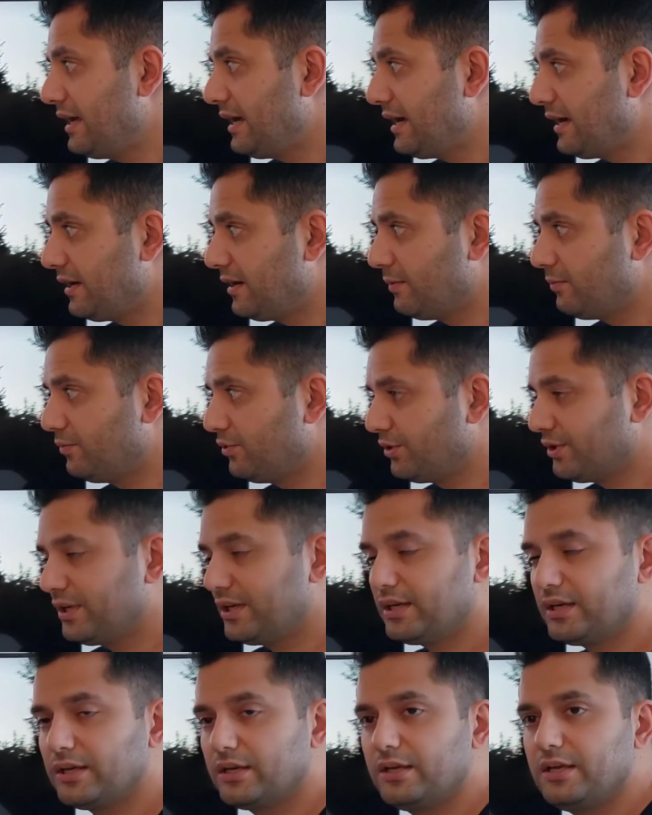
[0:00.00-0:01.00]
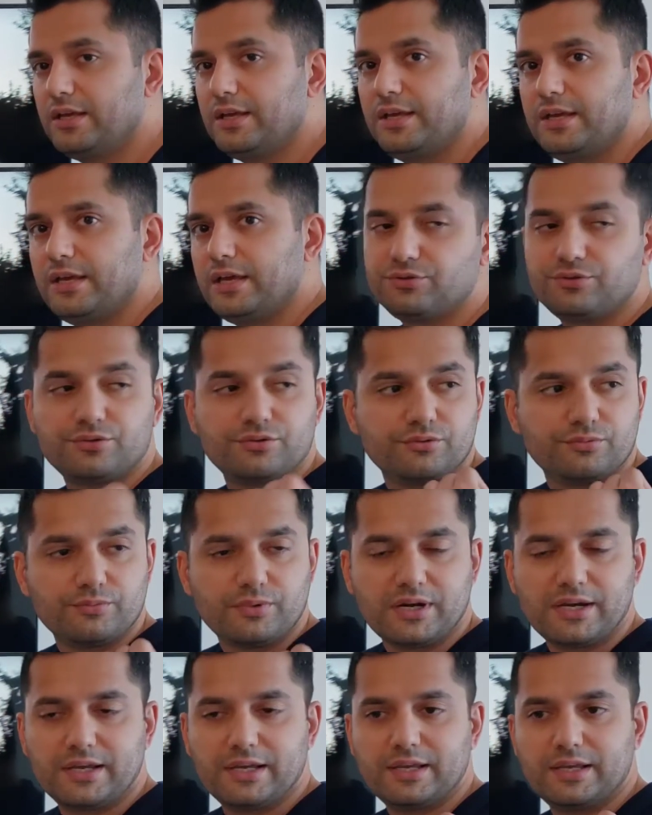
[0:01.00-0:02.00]
And I'm looking to
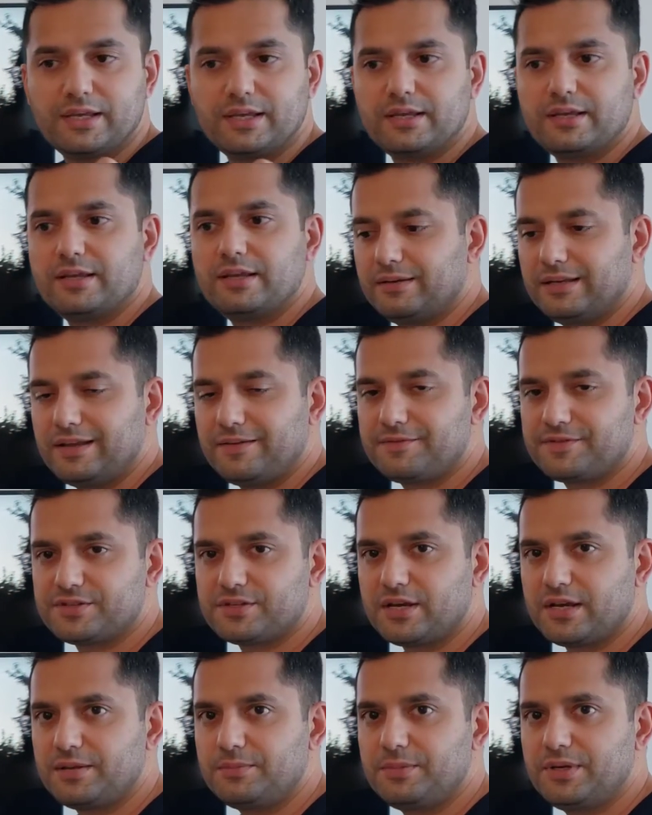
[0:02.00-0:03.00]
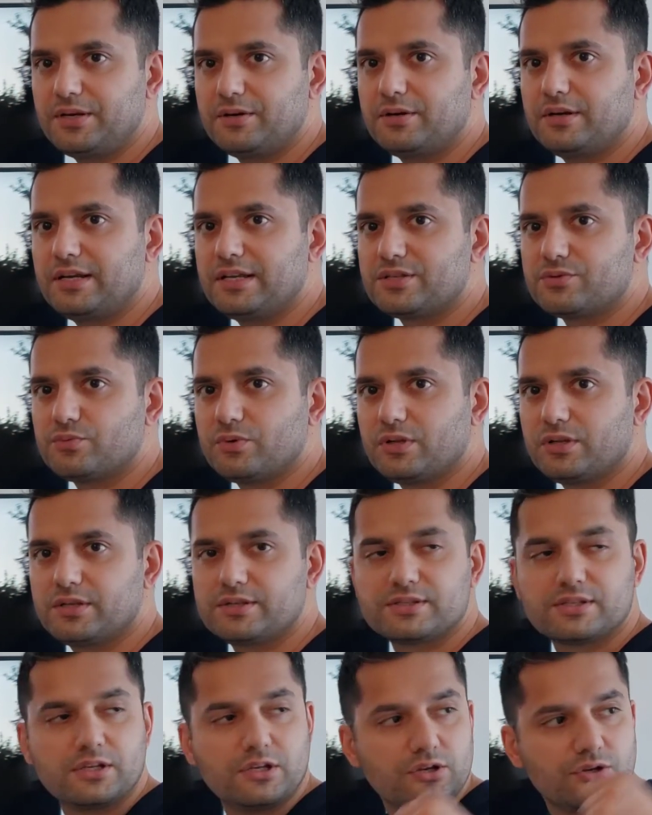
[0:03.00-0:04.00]
my left side mirror as well
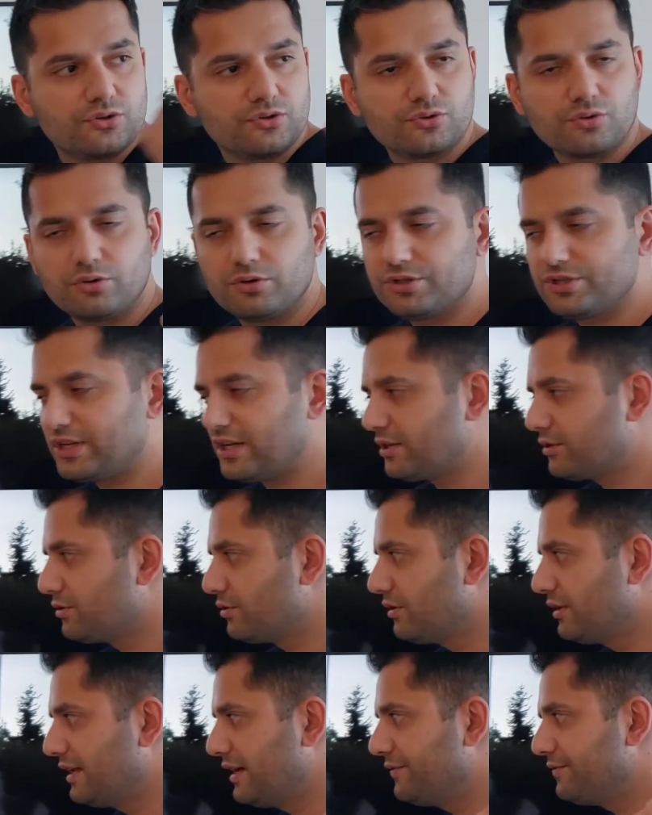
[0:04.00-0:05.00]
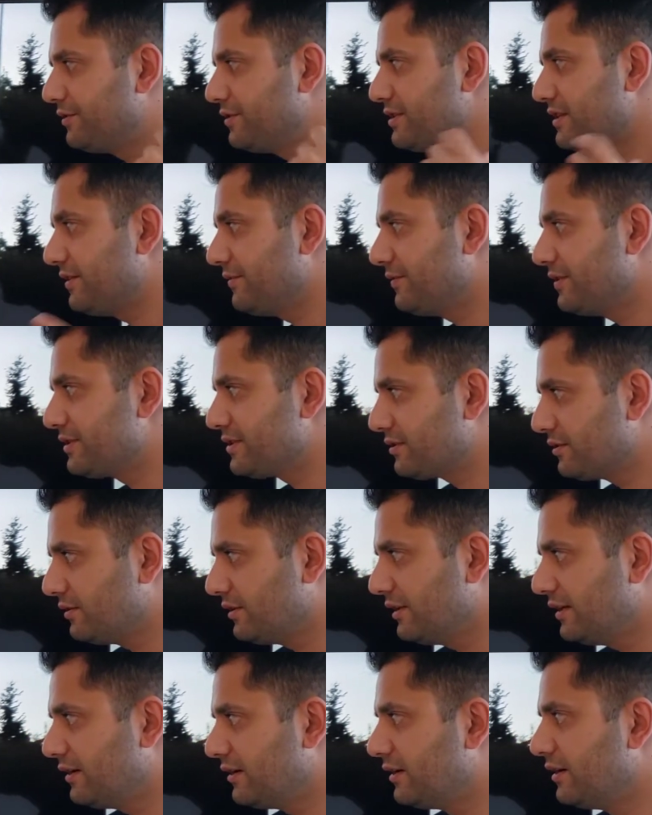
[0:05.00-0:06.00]
as shoulder checking to the left to see if it's
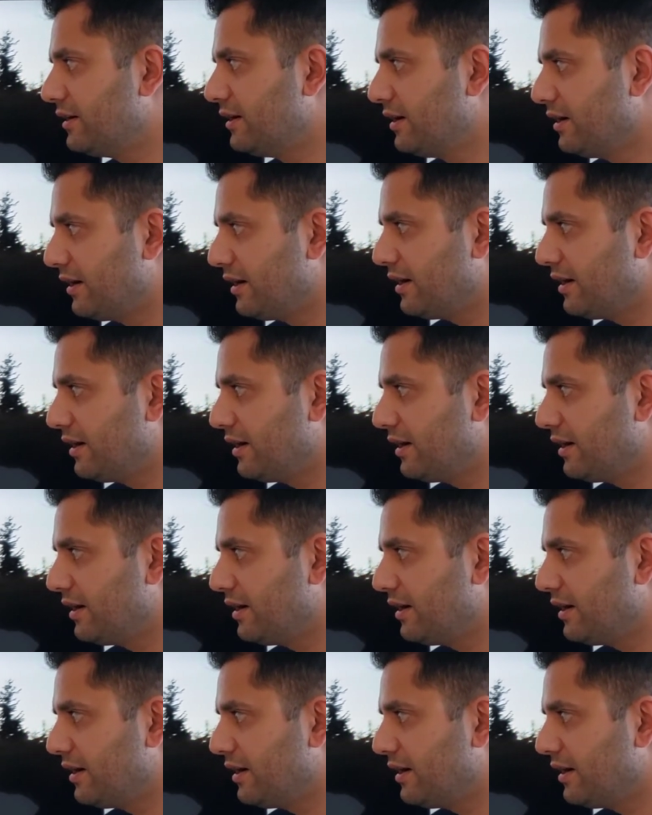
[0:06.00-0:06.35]
clear.